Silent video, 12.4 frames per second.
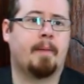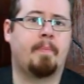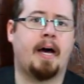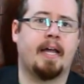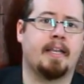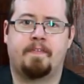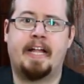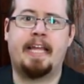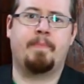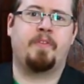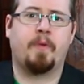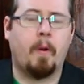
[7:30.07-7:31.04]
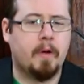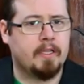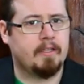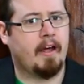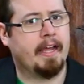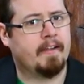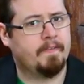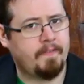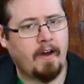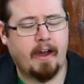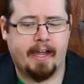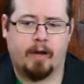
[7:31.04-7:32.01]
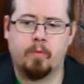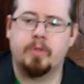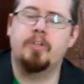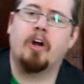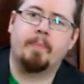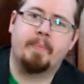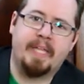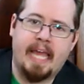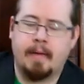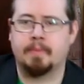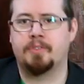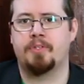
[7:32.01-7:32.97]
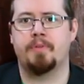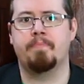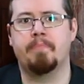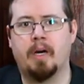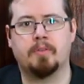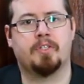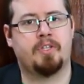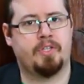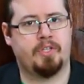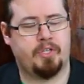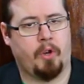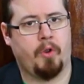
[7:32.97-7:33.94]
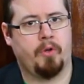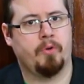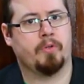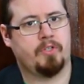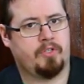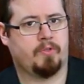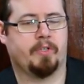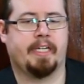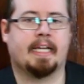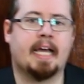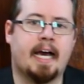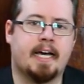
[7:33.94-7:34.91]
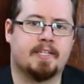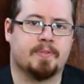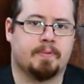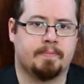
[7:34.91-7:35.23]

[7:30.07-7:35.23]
but flamethrower-like fire would not be able to melt stone or destroy a castle.